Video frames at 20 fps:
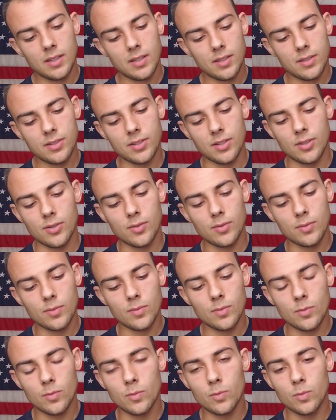so
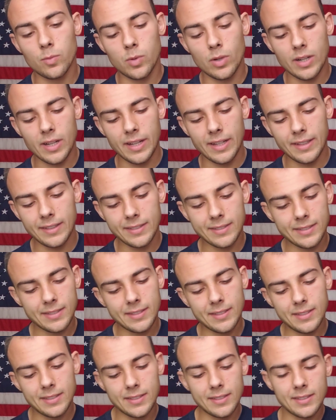what I
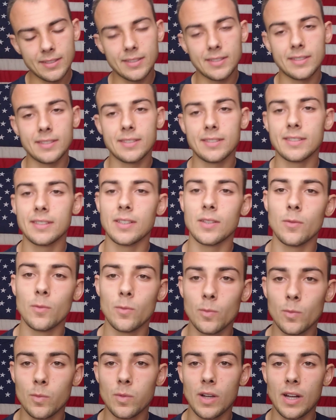
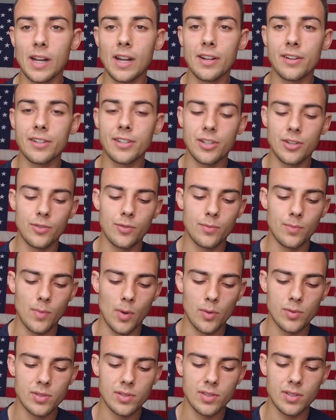already knew
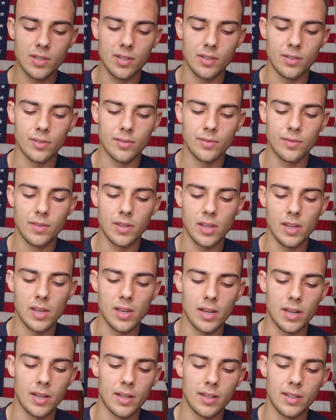most of
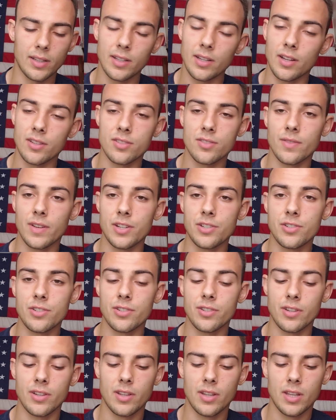the
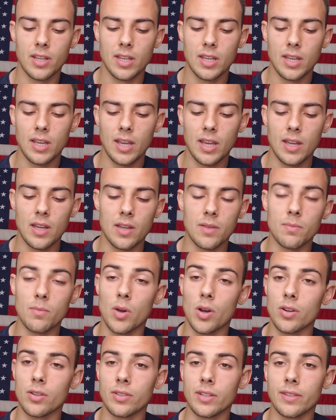conservation and
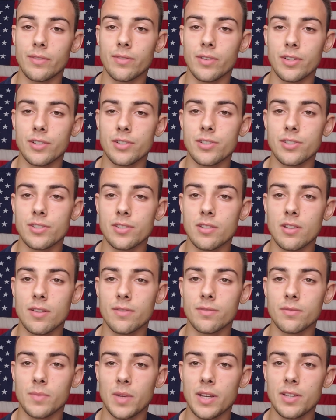modeling friction
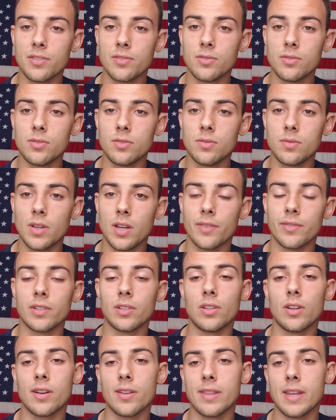stuff from high school. Covered a
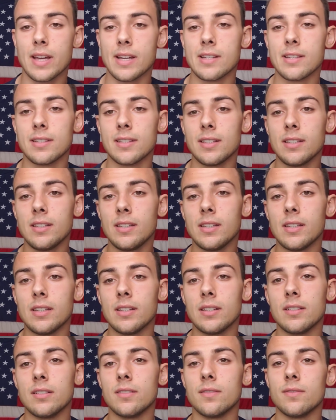lot of that
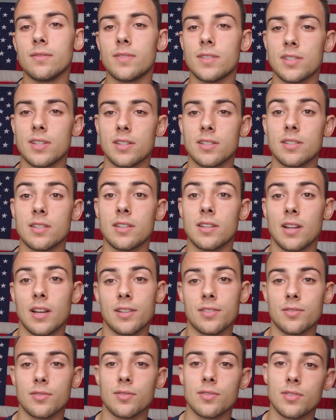in physics in high
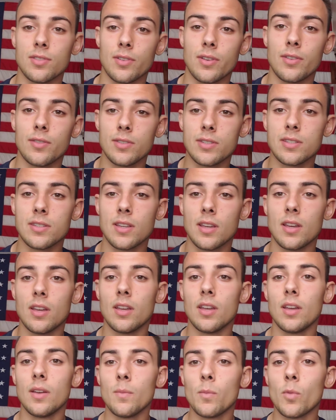school, so it was
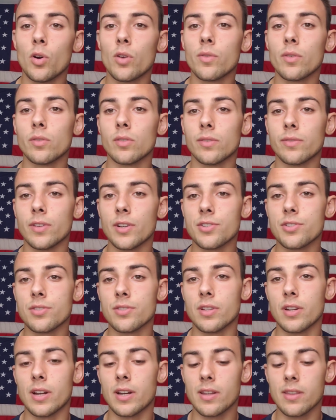more of a refresher
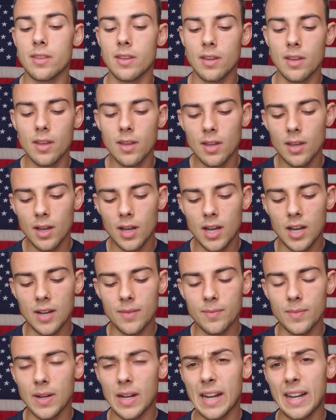than anything.
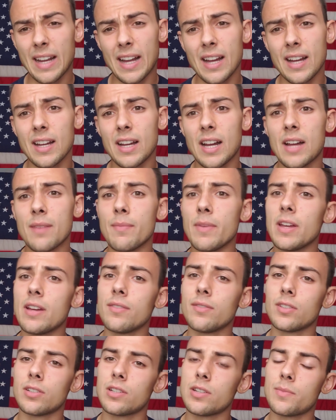I may
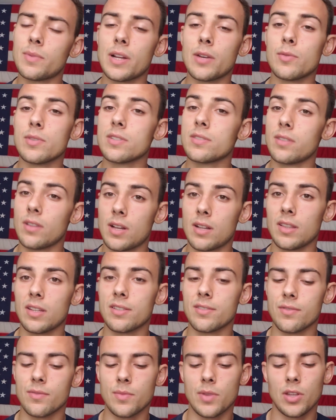have learned it, but I was a lot
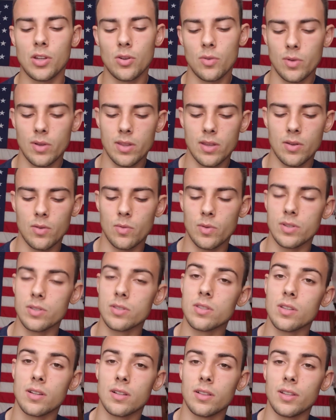less familiar with it. Was
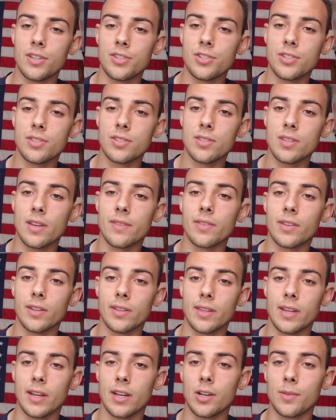the collisions? I felt
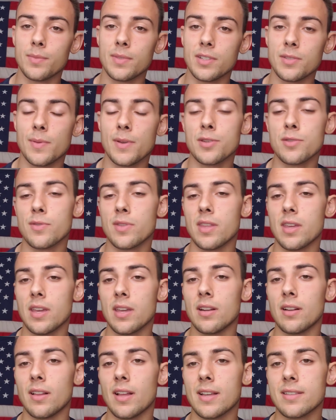like that helped, especially the
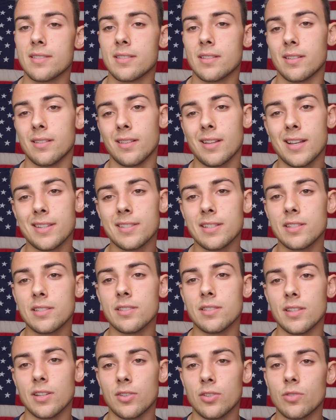inelastic and elastic,
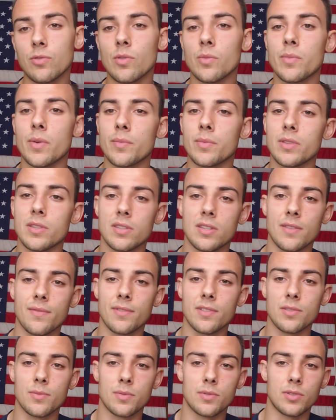since I couldn't remember the
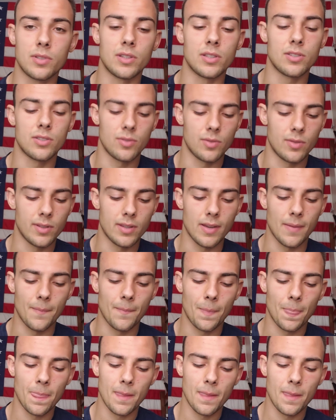difference between the two of them.